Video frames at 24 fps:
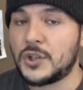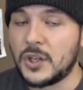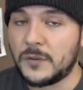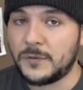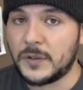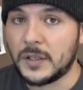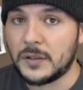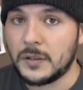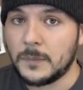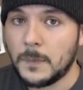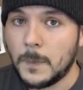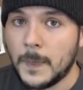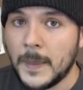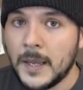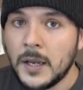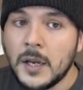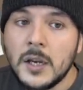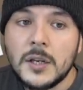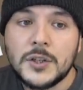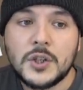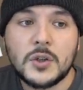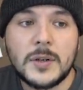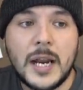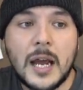shifted.
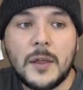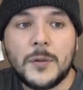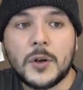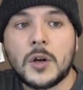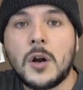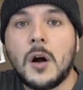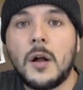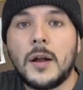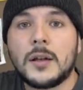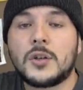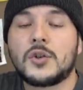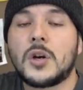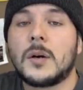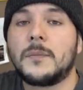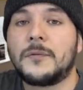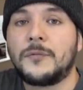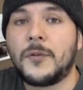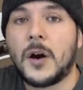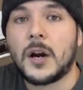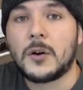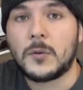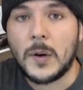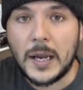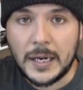So now they're calling Trump
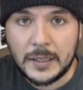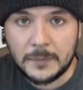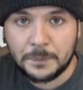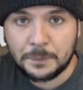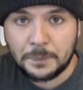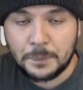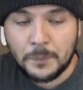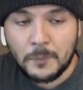far right.